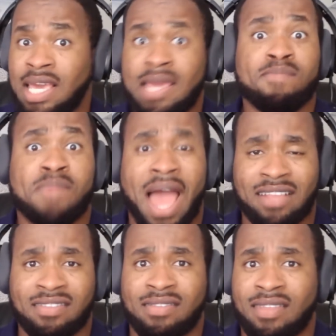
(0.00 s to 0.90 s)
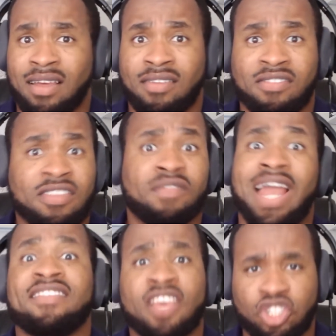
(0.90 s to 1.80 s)
impact the
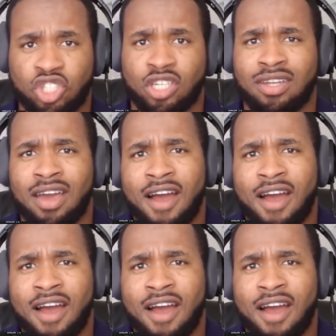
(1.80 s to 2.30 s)
civilization